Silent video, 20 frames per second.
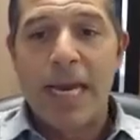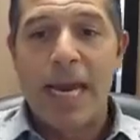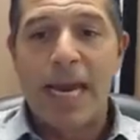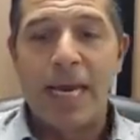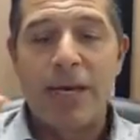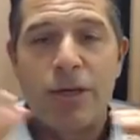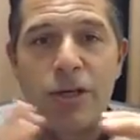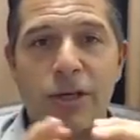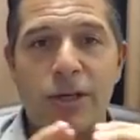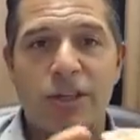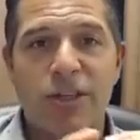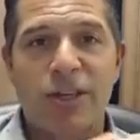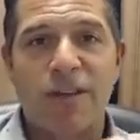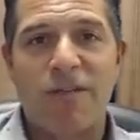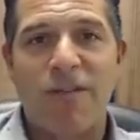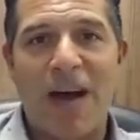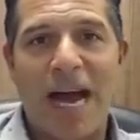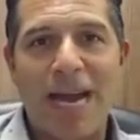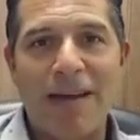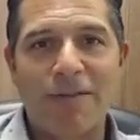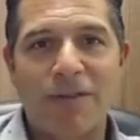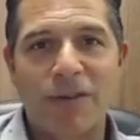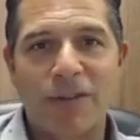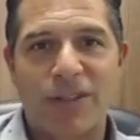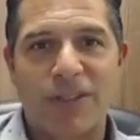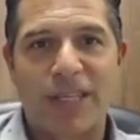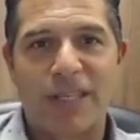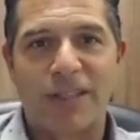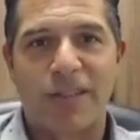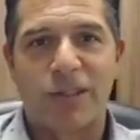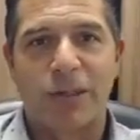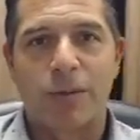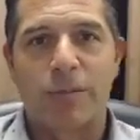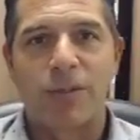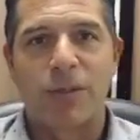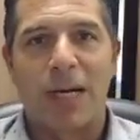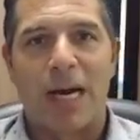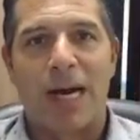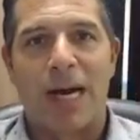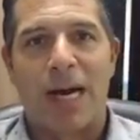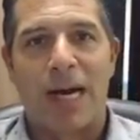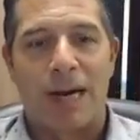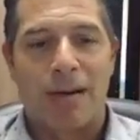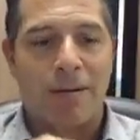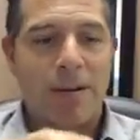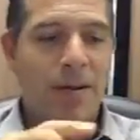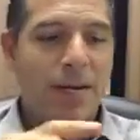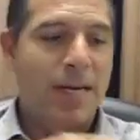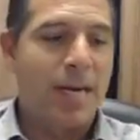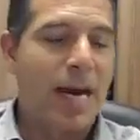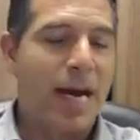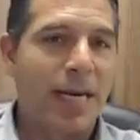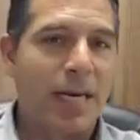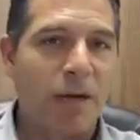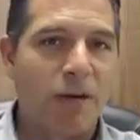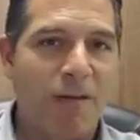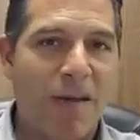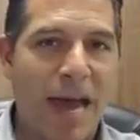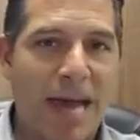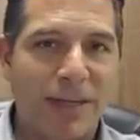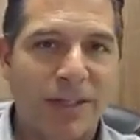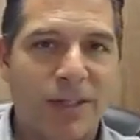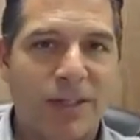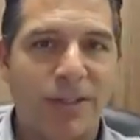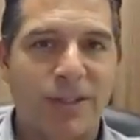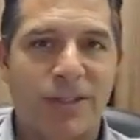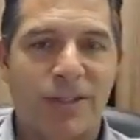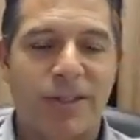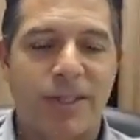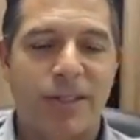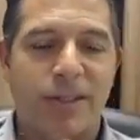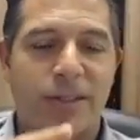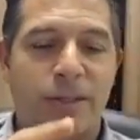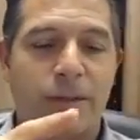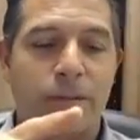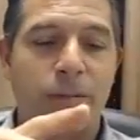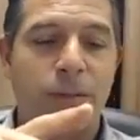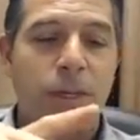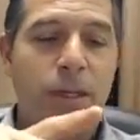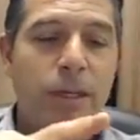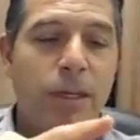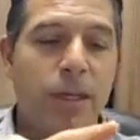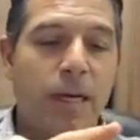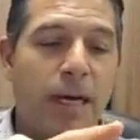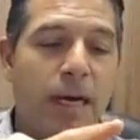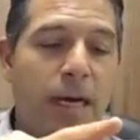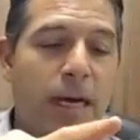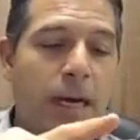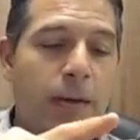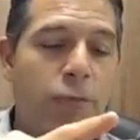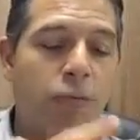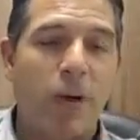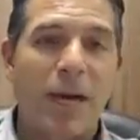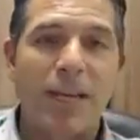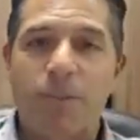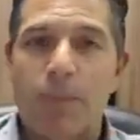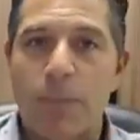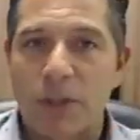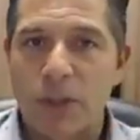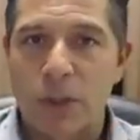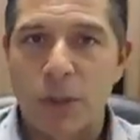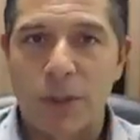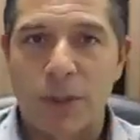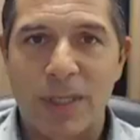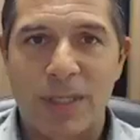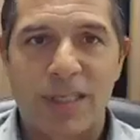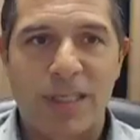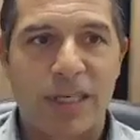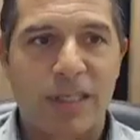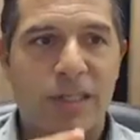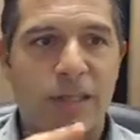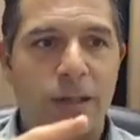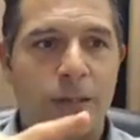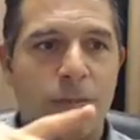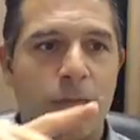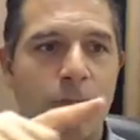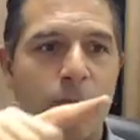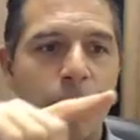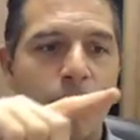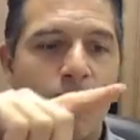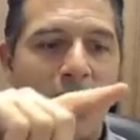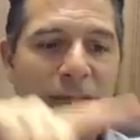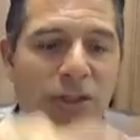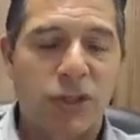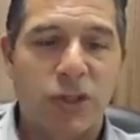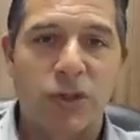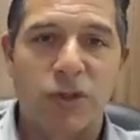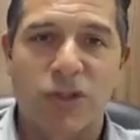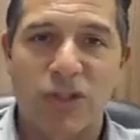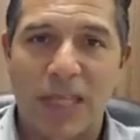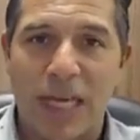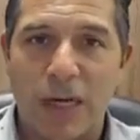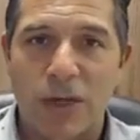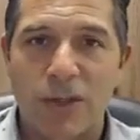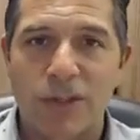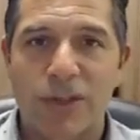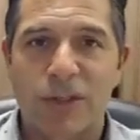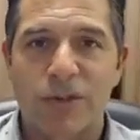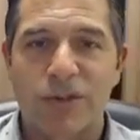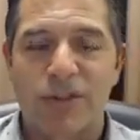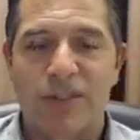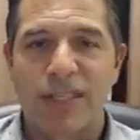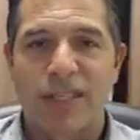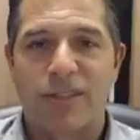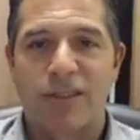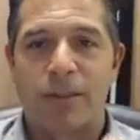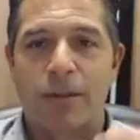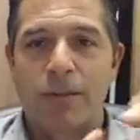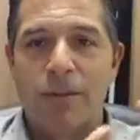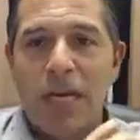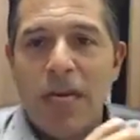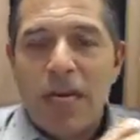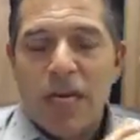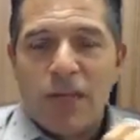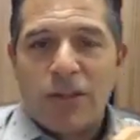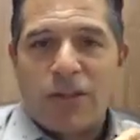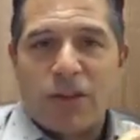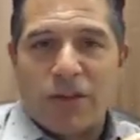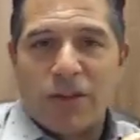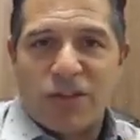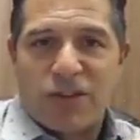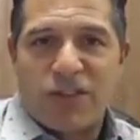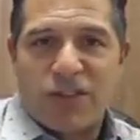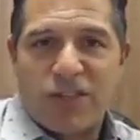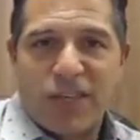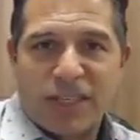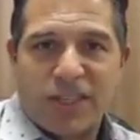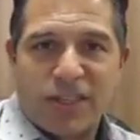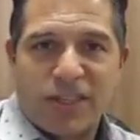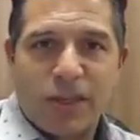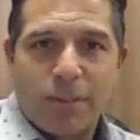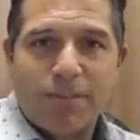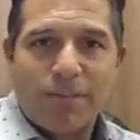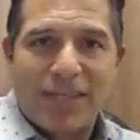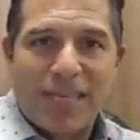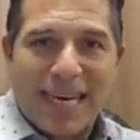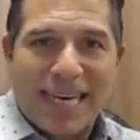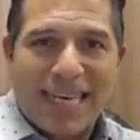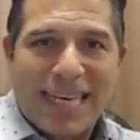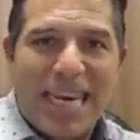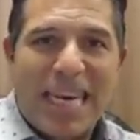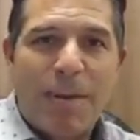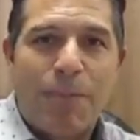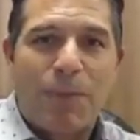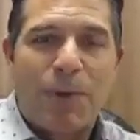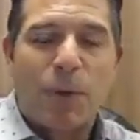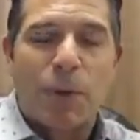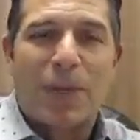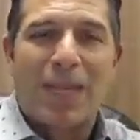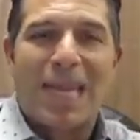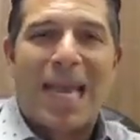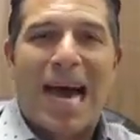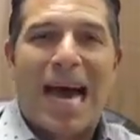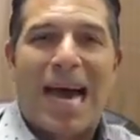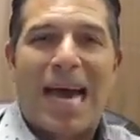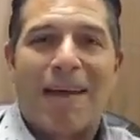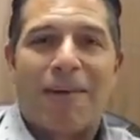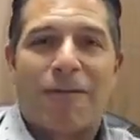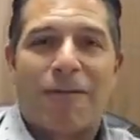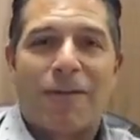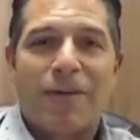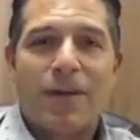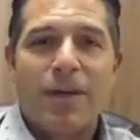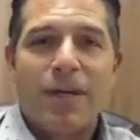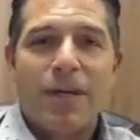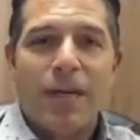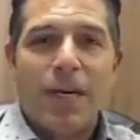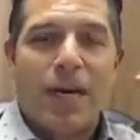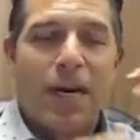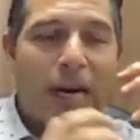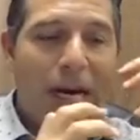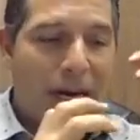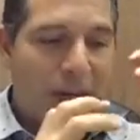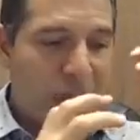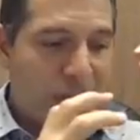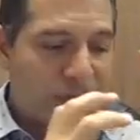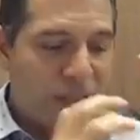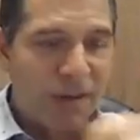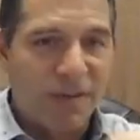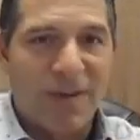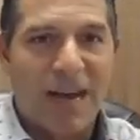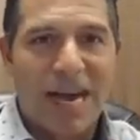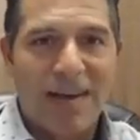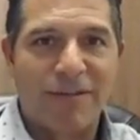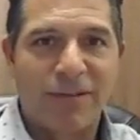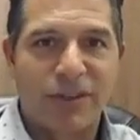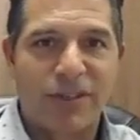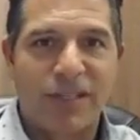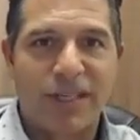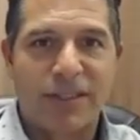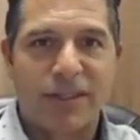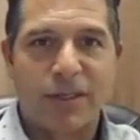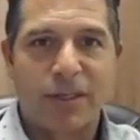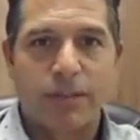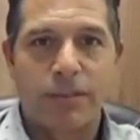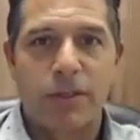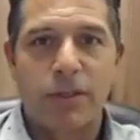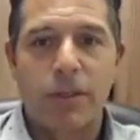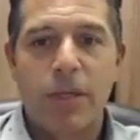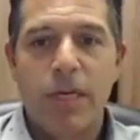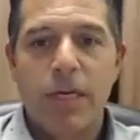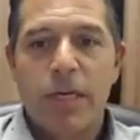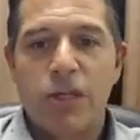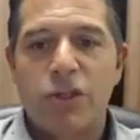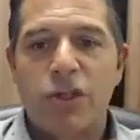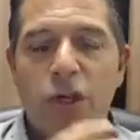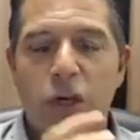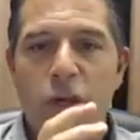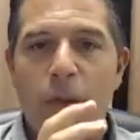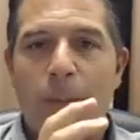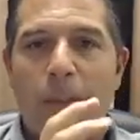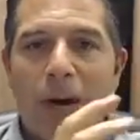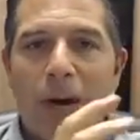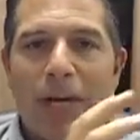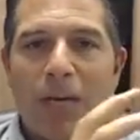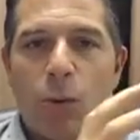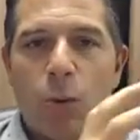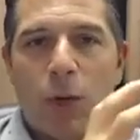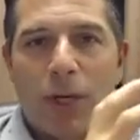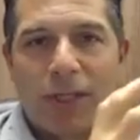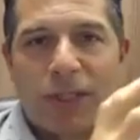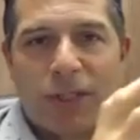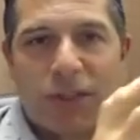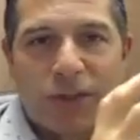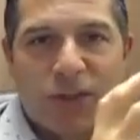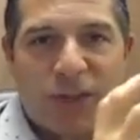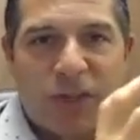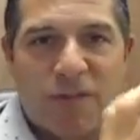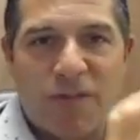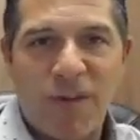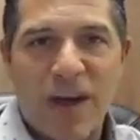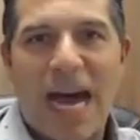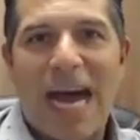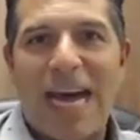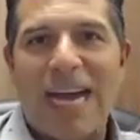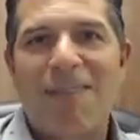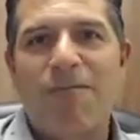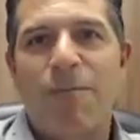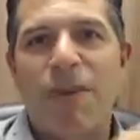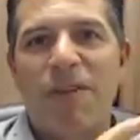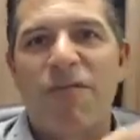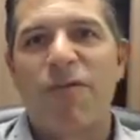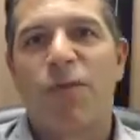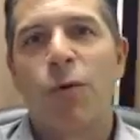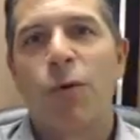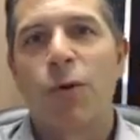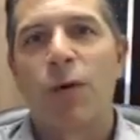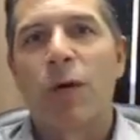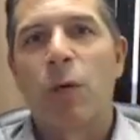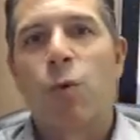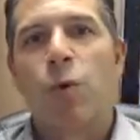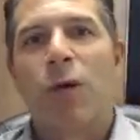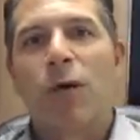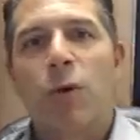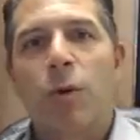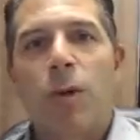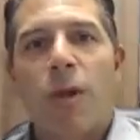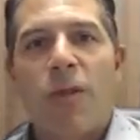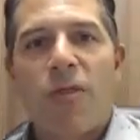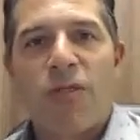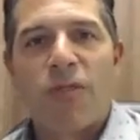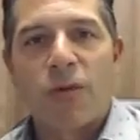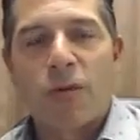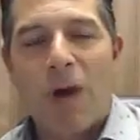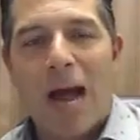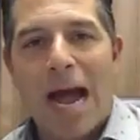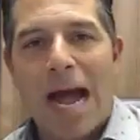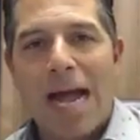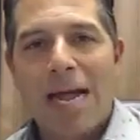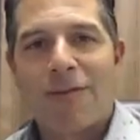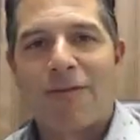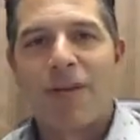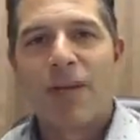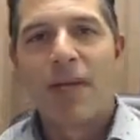And your survival systems are cardiovascular system, respiratory system, musculoskeletal system. So the systems that keep you alive are your survival systems. So your body wants to survive before it will thrive.